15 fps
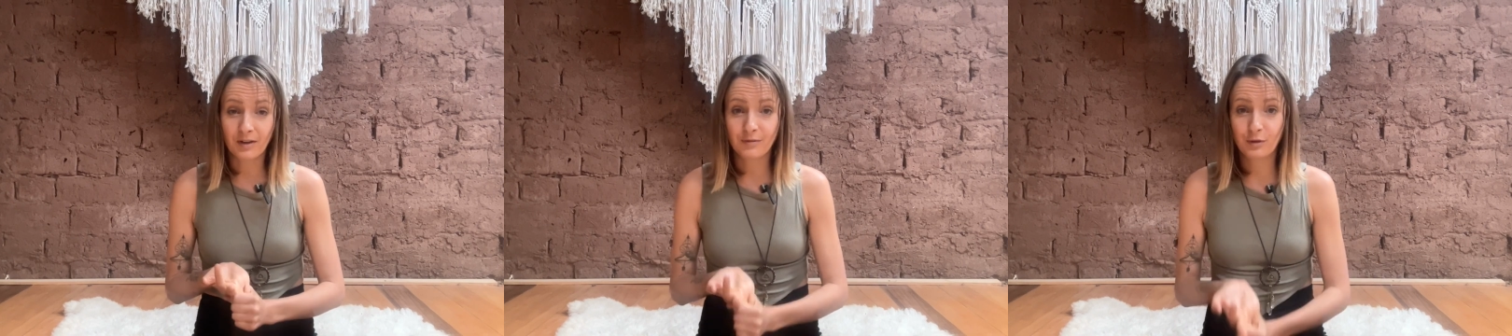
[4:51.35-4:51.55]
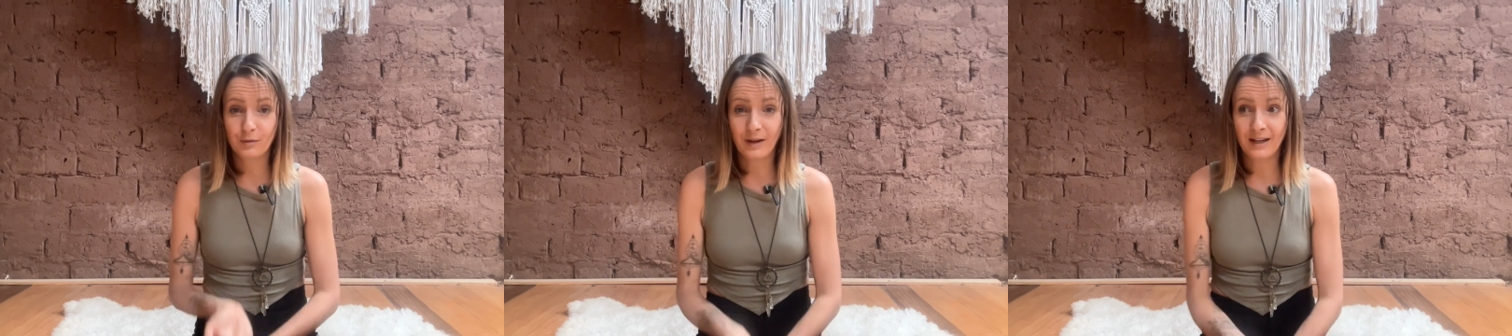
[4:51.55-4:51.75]

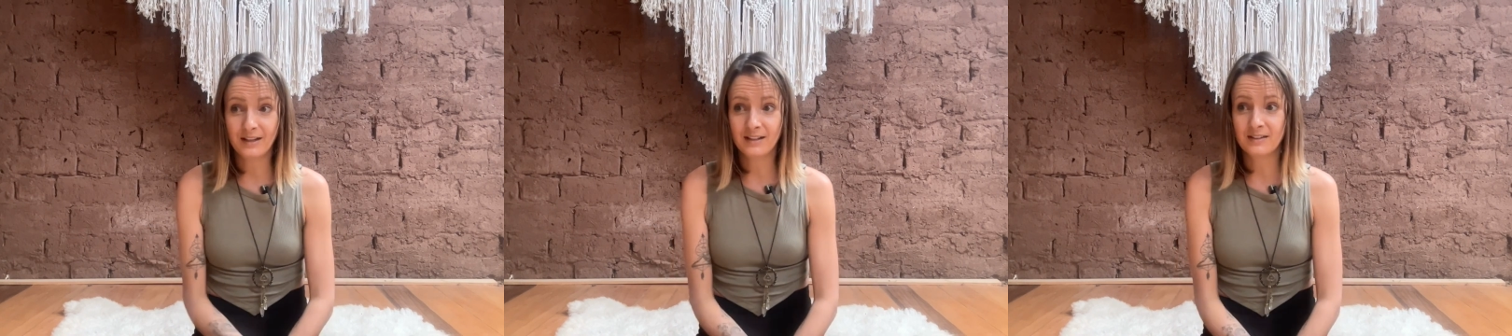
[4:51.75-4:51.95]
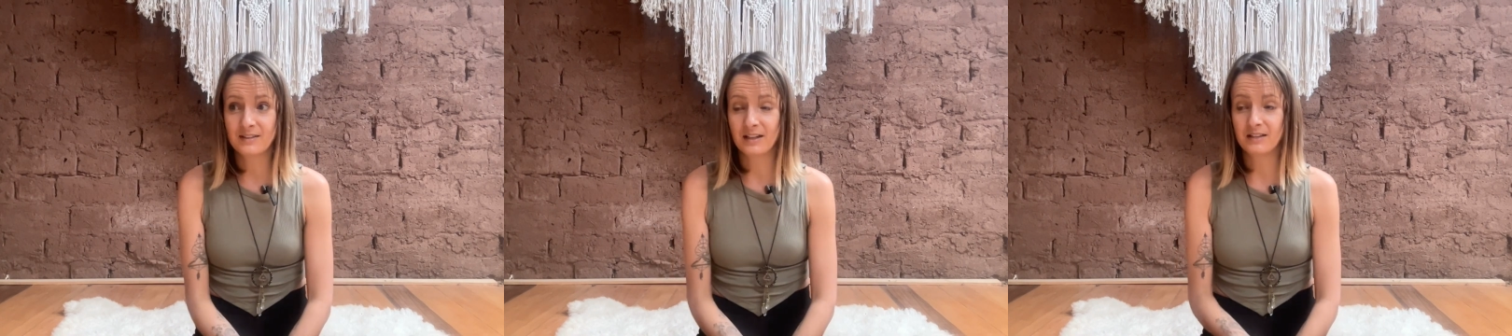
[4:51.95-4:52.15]
if you've had
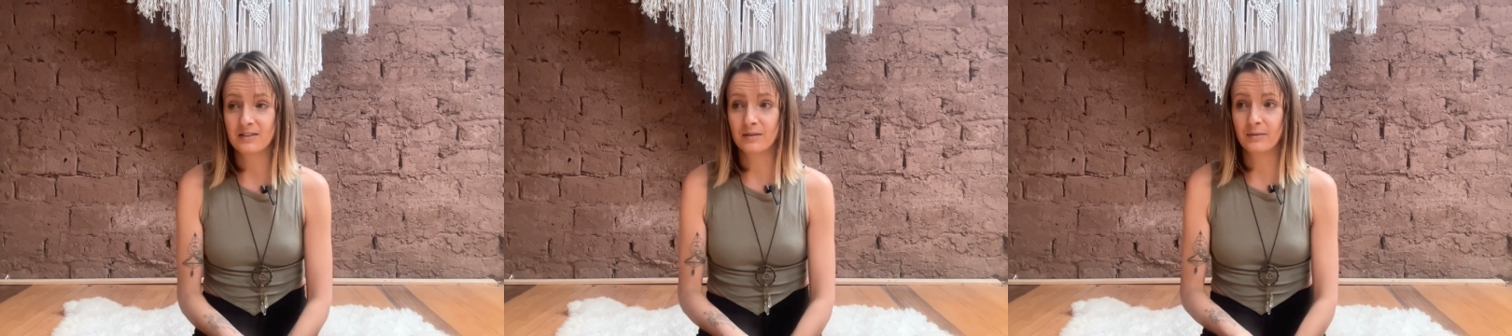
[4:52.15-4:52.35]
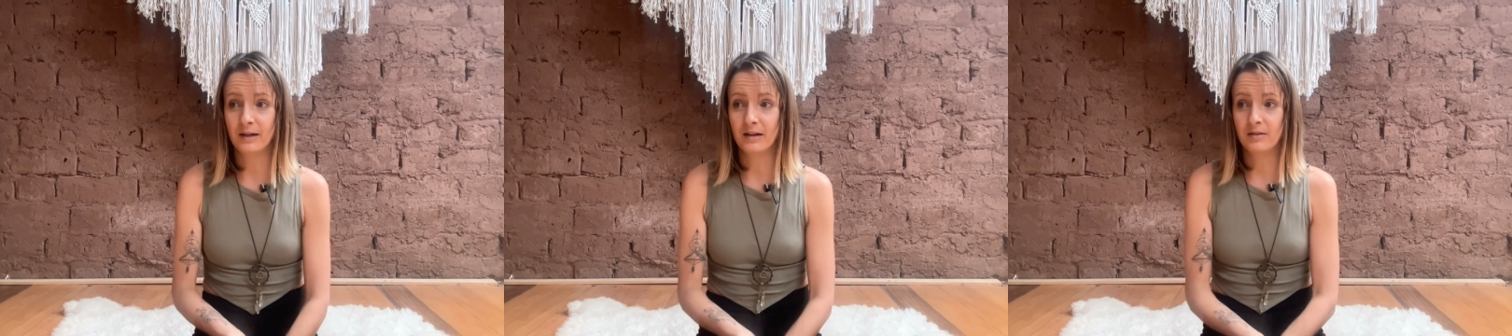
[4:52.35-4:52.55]
insights
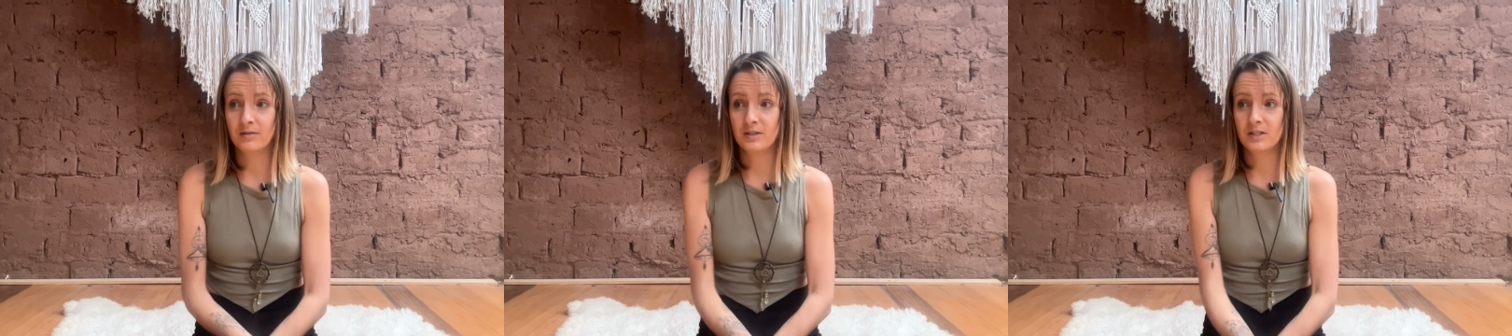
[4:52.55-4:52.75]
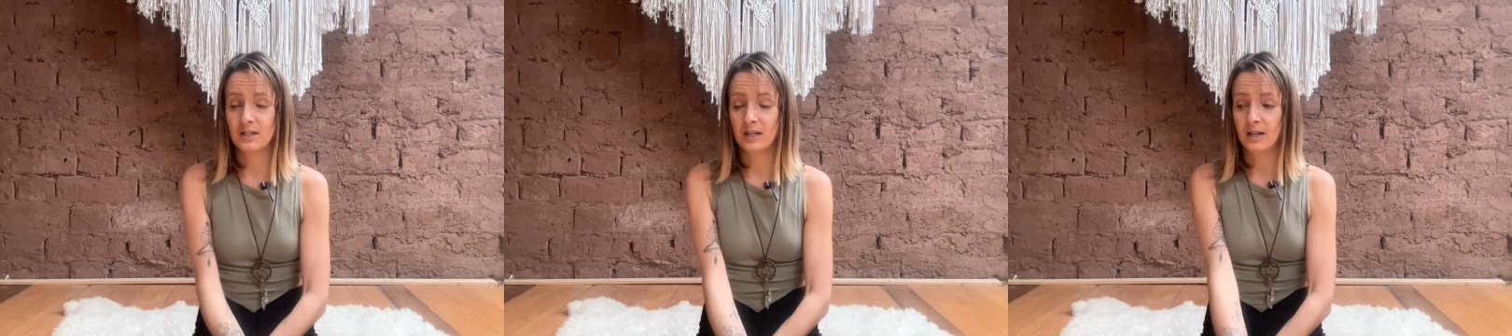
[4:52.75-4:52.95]

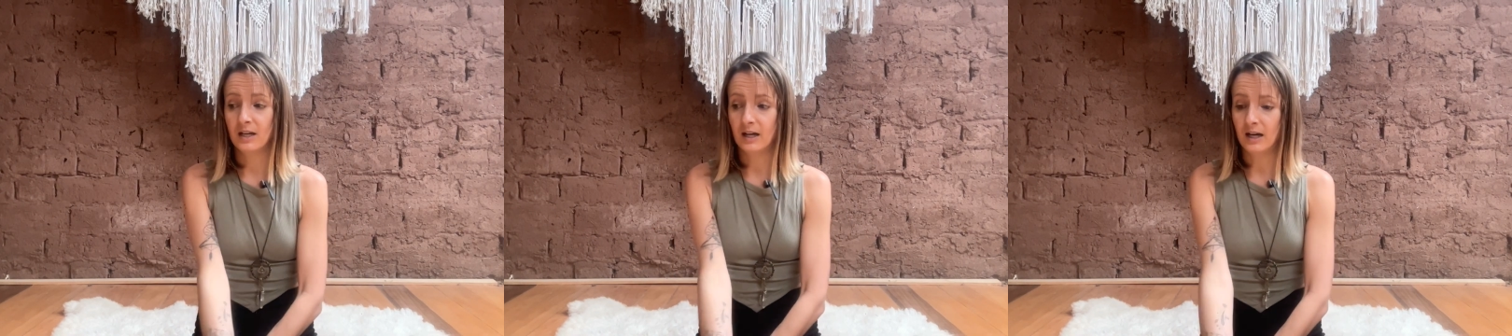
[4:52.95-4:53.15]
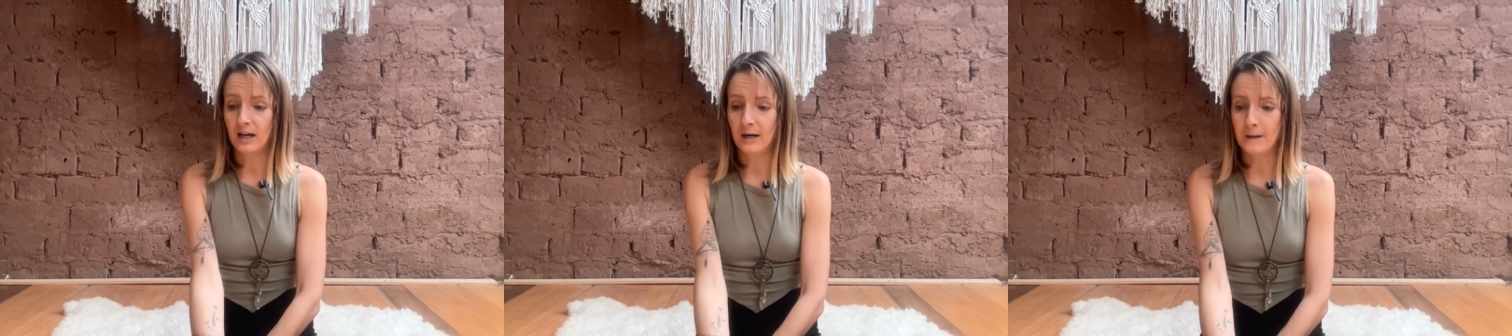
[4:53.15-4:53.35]
around
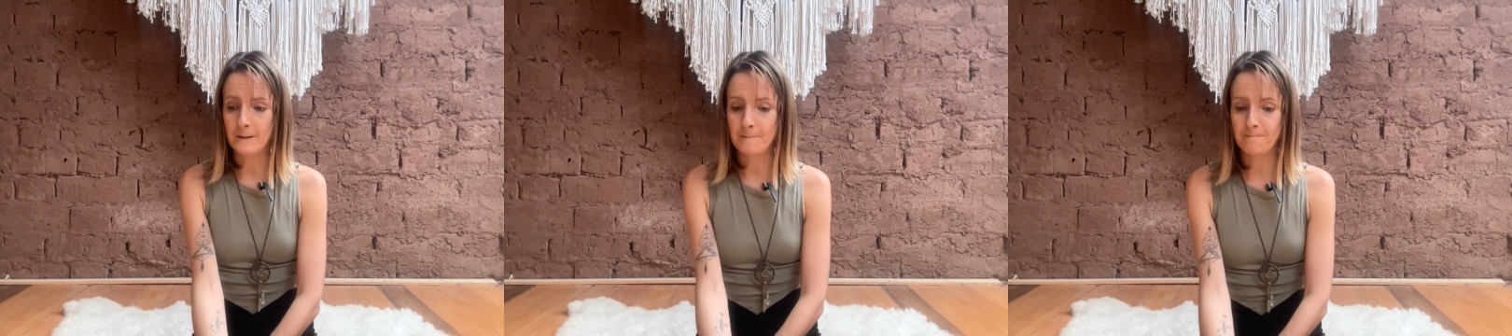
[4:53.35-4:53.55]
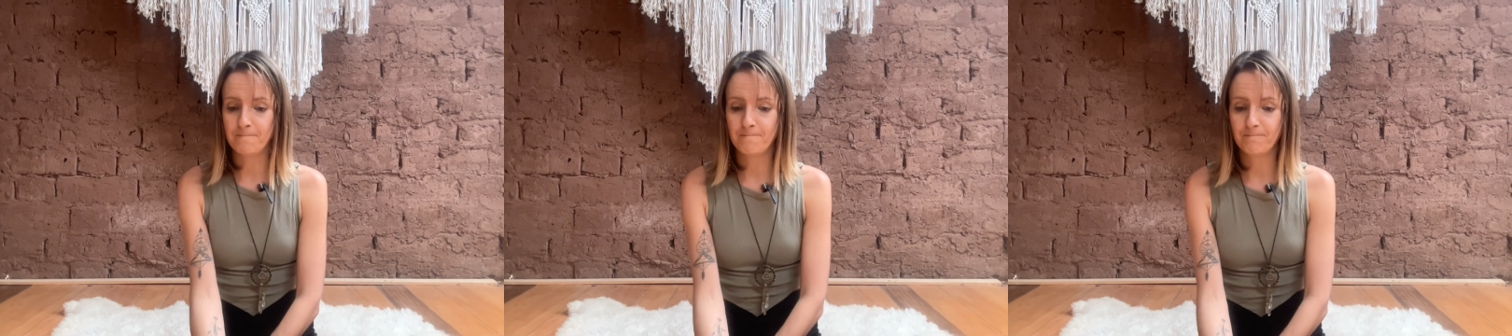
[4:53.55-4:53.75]

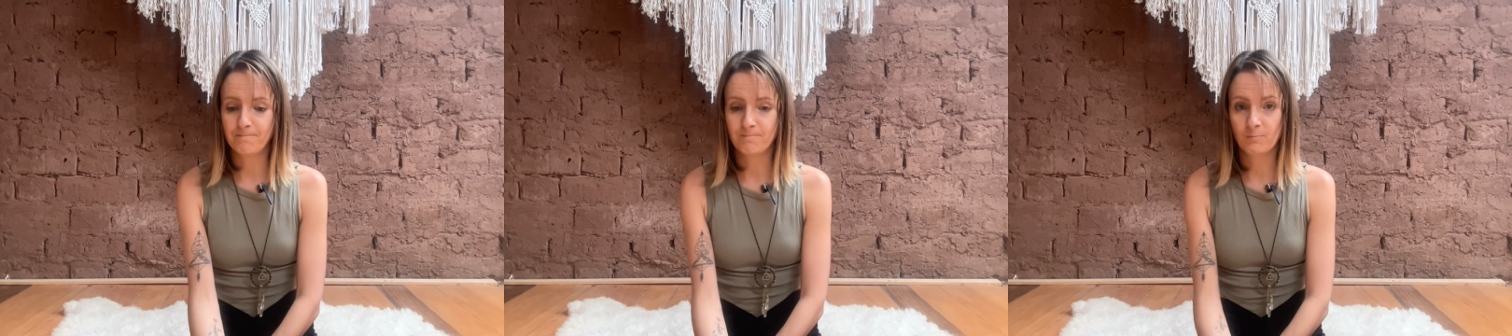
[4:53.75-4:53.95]
um,